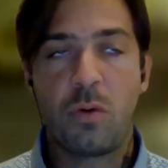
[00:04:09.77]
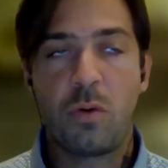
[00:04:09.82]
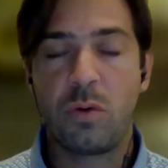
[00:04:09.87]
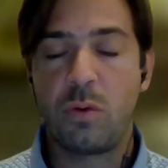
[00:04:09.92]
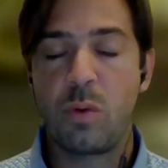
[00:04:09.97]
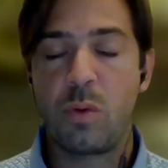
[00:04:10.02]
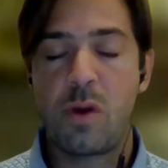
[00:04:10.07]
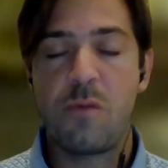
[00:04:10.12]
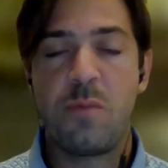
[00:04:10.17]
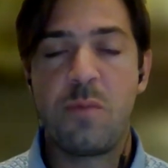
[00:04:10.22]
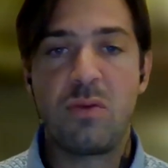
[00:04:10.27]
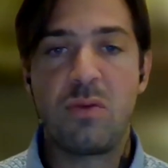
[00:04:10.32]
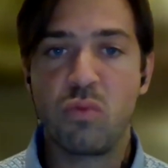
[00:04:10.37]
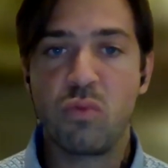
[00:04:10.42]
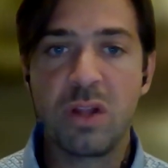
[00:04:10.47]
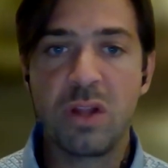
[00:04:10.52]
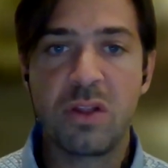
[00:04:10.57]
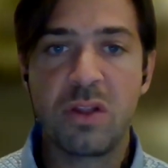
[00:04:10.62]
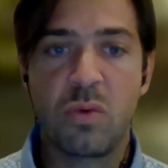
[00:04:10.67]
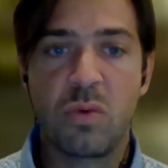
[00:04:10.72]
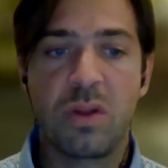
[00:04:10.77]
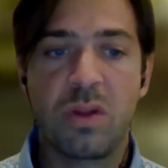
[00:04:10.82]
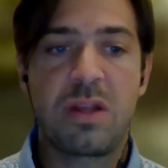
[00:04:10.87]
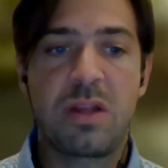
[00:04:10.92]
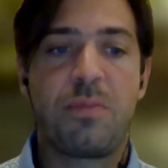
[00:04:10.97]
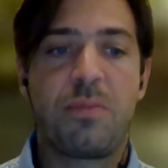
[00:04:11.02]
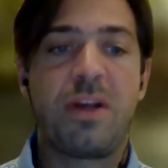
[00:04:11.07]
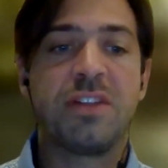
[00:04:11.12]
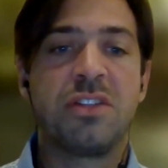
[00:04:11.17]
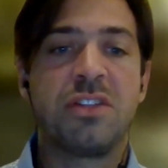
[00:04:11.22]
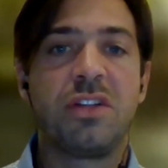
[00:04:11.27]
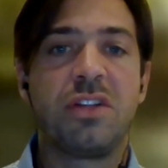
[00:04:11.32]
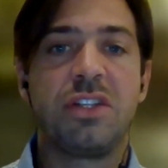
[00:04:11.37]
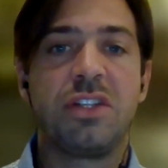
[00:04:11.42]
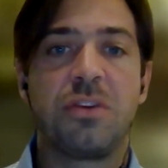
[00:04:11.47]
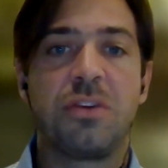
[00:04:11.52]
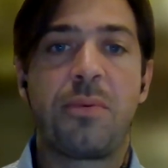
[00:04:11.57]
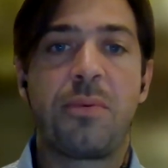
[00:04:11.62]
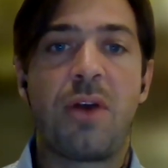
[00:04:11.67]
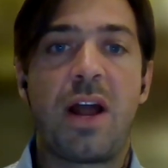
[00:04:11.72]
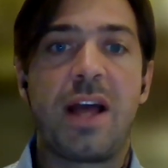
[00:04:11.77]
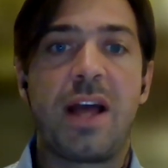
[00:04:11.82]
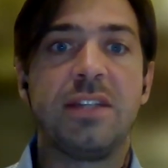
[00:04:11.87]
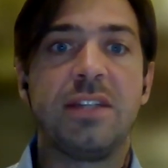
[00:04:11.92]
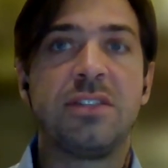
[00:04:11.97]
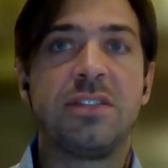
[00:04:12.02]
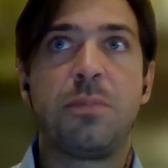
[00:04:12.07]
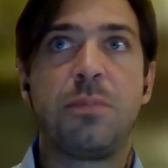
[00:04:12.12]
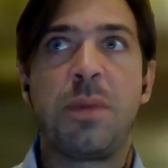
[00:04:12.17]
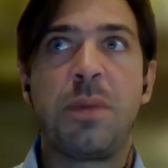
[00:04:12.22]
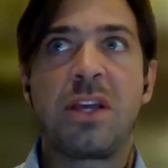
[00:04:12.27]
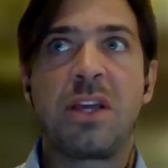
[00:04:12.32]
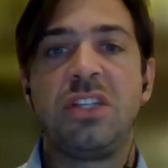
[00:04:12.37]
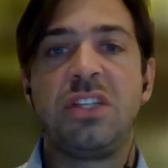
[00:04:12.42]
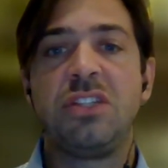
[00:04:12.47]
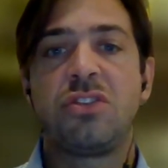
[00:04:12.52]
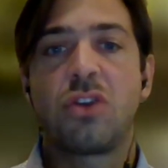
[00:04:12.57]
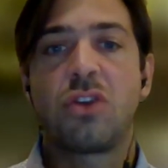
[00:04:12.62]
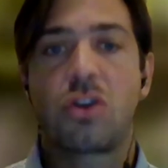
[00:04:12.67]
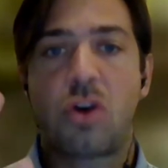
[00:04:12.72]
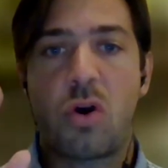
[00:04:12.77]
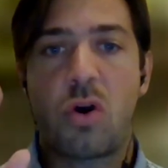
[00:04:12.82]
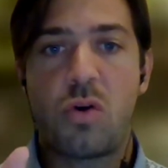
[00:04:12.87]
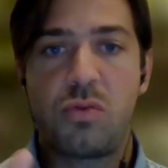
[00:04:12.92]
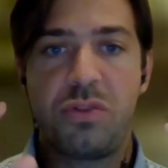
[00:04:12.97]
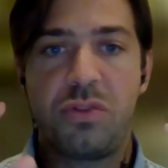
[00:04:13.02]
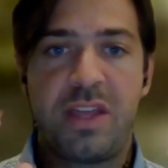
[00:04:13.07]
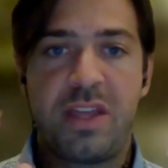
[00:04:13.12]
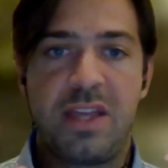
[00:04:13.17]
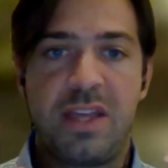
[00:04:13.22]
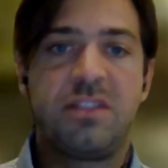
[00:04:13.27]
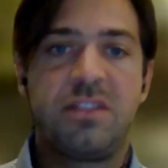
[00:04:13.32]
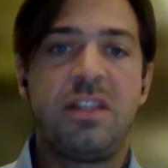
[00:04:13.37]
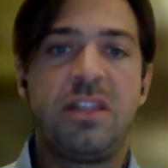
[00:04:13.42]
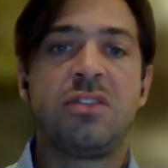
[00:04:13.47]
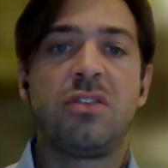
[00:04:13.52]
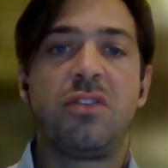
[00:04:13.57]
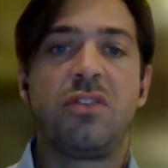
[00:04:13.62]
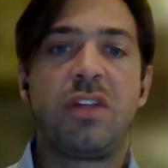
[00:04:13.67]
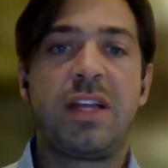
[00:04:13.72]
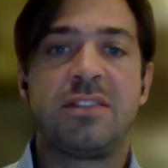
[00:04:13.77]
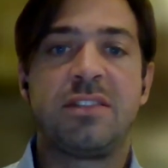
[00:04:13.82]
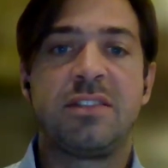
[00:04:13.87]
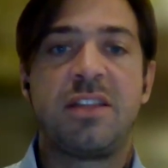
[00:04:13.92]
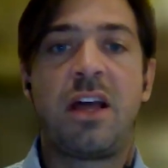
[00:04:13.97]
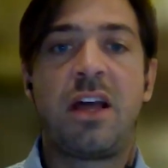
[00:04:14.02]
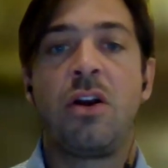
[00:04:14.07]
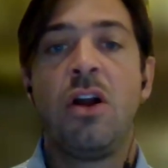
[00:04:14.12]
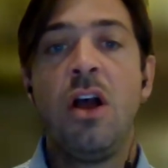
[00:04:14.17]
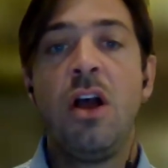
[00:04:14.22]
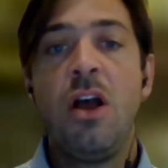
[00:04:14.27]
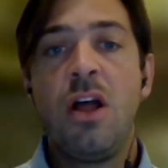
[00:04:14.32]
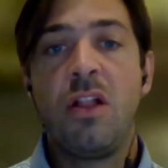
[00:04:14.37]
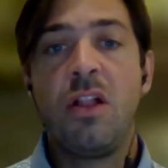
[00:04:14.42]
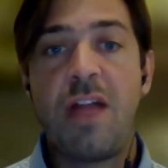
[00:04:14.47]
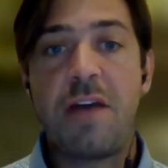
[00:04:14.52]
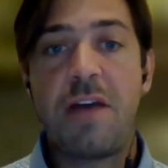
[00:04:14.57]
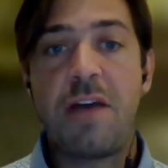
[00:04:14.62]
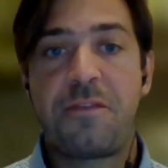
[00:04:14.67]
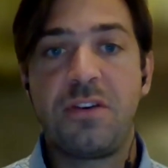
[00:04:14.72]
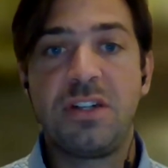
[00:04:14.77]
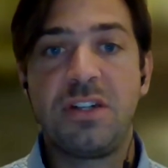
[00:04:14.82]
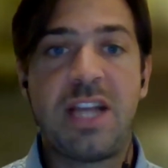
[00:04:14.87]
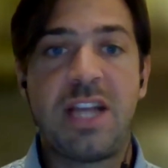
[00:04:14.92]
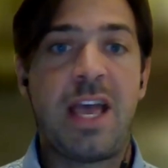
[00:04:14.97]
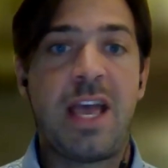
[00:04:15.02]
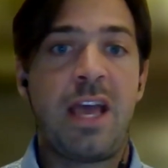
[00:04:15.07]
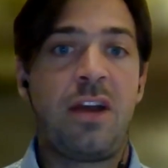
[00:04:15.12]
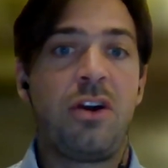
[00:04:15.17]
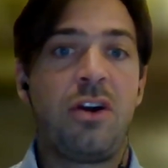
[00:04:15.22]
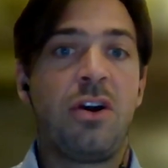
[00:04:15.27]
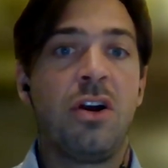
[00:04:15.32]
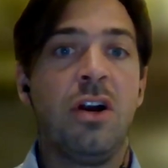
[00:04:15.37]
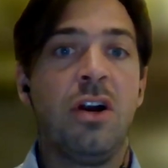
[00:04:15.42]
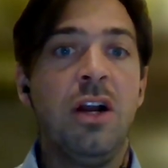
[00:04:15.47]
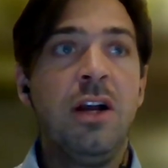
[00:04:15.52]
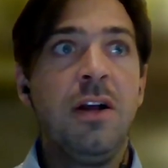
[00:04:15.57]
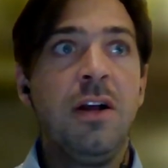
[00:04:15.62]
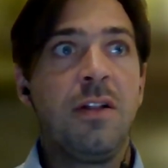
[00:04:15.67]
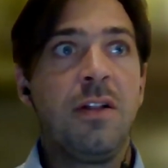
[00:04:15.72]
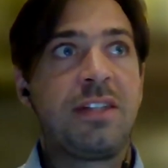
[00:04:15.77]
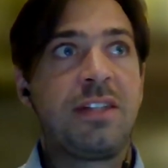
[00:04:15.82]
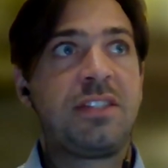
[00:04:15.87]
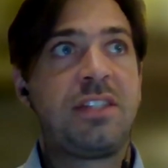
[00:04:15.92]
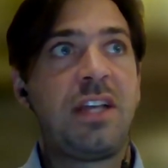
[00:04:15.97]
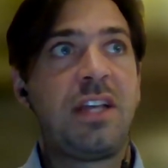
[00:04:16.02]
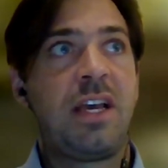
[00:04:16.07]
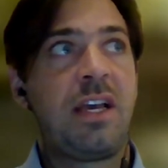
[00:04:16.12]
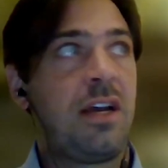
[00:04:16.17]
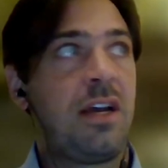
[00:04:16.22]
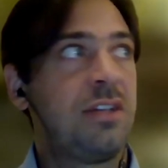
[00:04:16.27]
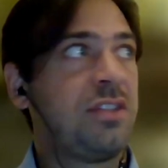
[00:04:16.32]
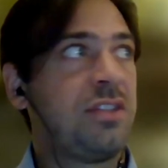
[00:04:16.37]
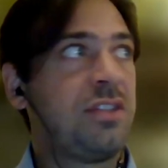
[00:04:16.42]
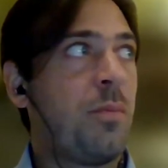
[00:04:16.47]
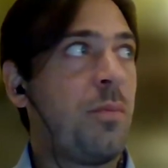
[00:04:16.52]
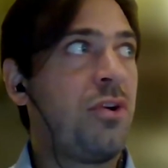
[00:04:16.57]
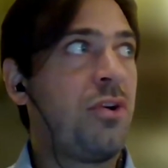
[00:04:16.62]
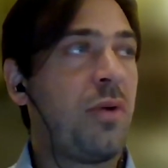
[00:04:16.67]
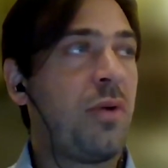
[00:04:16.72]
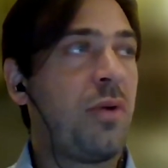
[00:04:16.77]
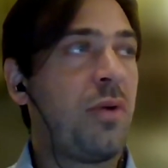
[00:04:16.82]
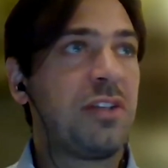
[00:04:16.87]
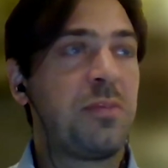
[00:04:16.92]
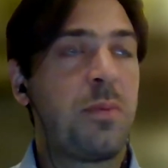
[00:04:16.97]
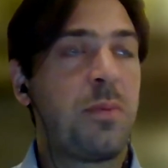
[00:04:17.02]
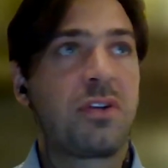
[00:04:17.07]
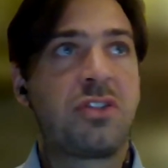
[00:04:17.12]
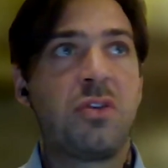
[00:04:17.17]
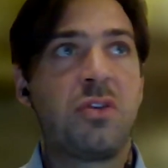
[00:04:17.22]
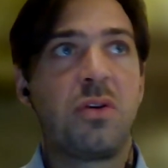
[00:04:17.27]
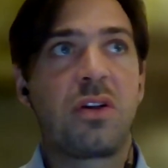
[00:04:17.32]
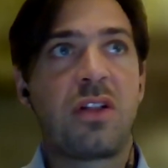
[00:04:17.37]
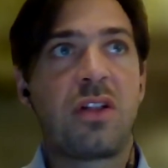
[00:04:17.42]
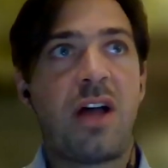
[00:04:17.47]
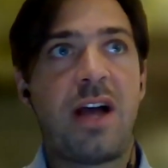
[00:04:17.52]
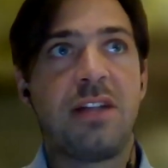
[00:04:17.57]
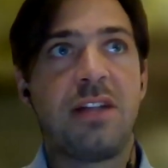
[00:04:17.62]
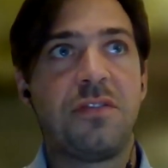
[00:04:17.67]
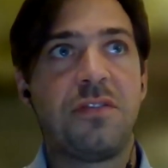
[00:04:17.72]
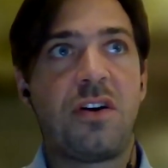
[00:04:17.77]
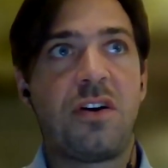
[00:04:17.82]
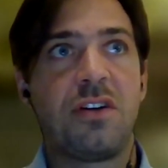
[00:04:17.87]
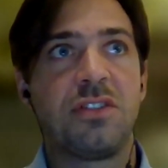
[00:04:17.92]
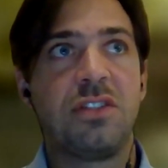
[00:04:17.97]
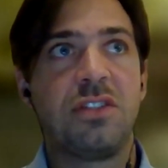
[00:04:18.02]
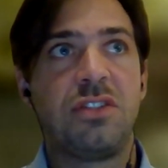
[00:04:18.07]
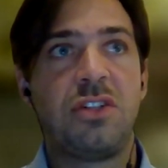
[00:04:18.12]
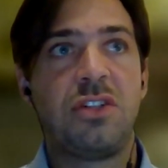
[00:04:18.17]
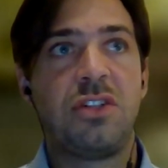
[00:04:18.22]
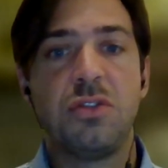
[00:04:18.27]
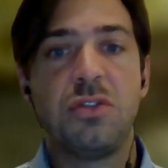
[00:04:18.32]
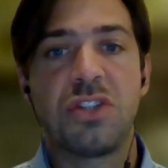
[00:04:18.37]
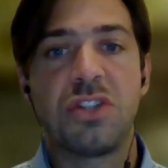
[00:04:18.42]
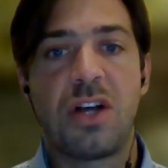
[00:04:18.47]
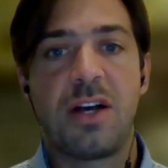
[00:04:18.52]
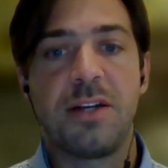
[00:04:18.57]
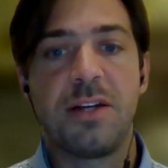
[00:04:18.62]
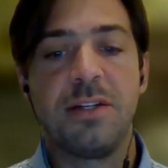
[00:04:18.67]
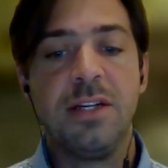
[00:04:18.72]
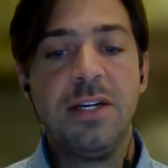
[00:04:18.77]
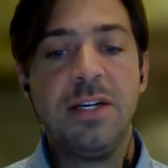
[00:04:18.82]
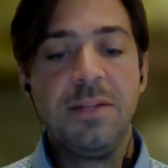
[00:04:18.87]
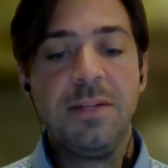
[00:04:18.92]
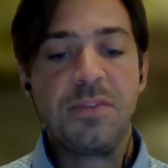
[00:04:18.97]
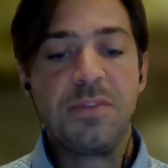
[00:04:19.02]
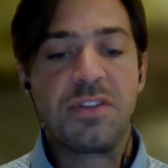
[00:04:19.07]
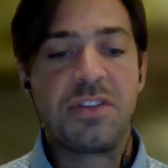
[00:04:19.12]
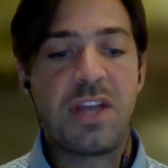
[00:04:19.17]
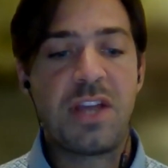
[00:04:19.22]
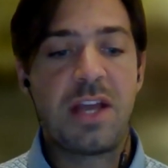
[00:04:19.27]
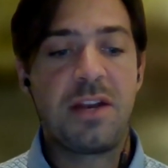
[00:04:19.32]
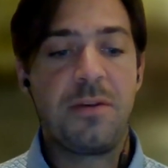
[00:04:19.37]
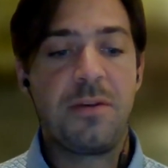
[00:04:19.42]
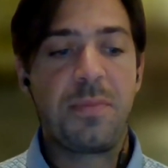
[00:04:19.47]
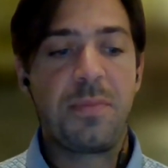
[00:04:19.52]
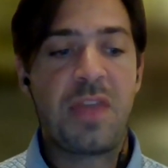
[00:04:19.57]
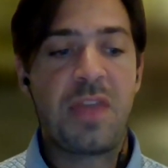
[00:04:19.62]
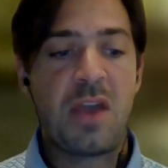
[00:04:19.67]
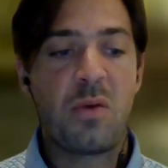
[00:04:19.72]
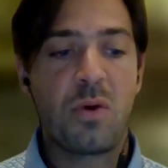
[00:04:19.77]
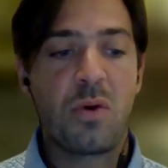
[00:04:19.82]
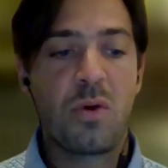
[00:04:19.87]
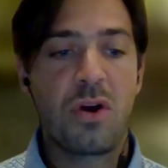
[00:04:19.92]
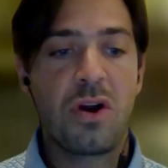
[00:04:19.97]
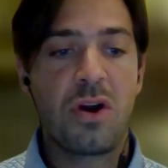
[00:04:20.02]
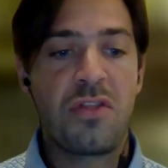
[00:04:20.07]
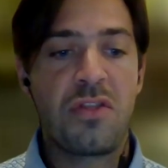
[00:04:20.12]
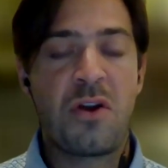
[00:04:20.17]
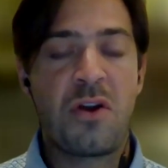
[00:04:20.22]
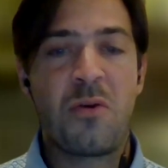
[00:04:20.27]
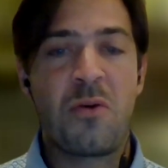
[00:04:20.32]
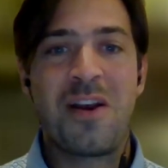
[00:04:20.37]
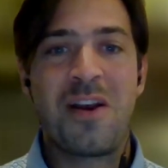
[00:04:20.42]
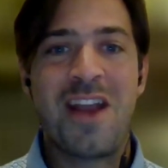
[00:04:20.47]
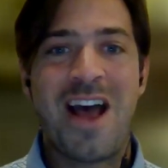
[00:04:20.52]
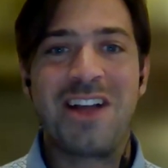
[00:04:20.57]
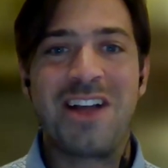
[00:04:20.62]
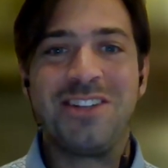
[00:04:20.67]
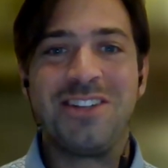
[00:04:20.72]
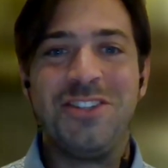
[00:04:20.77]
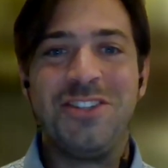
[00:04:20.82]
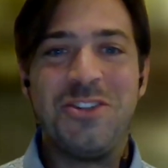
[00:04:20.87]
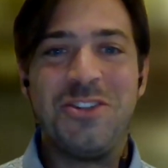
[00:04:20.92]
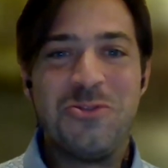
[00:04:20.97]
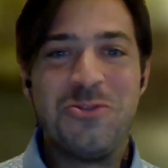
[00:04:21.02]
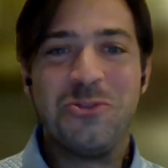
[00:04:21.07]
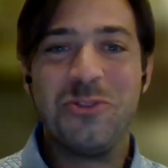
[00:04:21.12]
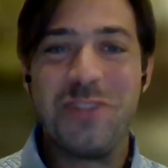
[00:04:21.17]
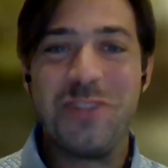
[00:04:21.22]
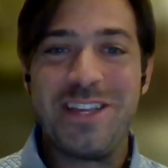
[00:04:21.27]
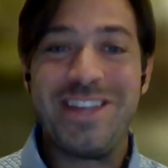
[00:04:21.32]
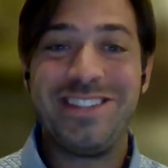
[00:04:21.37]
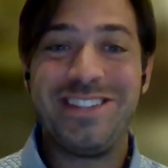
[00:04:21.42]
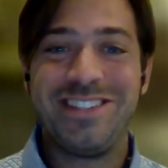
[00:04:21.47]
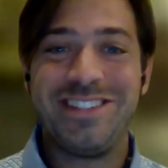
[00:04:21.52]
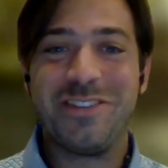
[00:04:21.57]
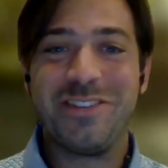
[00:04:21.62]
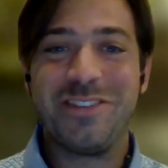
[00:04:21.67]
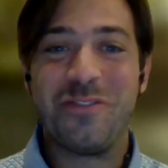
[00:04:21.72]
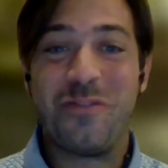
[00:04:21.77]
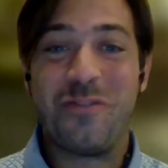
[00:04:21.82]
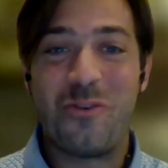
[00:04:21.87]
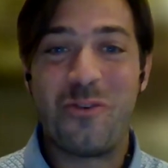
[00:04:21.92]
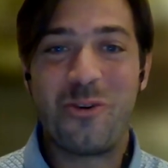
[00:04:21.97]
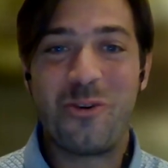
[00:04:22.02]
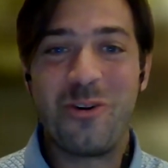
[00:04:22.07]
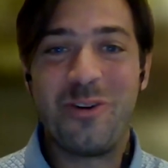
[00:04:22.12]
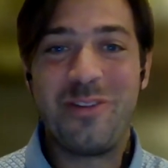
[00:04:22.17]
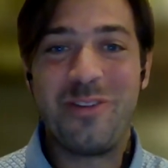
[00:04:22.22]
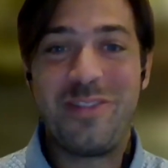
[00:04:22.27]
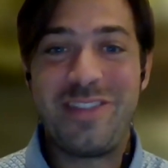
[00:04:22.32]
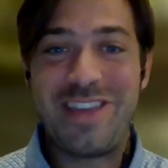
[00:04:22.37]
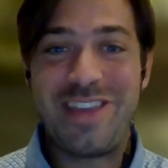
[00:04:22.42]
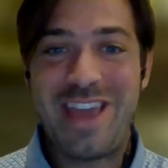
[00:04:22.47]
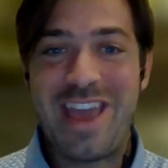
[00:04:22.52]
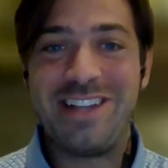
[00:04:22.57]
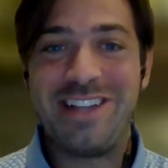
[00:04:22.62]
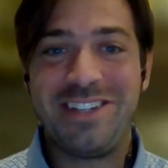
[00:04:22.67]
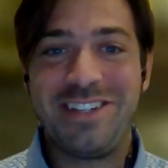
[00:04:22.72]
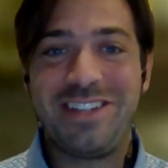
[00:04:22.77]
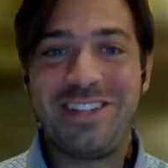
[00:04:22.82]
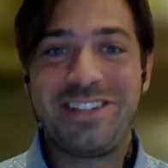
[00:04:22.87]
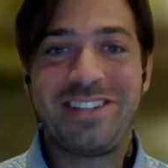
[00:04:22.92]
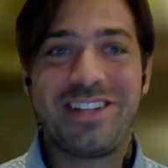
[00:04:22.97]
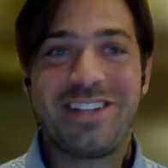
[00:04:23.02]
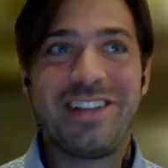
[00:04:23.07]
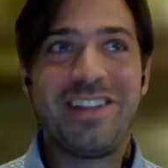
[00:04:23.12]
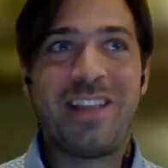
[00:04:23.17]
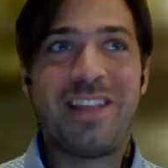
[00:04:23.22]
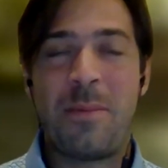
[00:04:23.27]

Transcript: We've been really, really pleasantly surprised because these are cold leads. These are leads that are left for dead, or let's say someone who I spoke to, a client of ours in Tucson, said they were not new leads for the agent.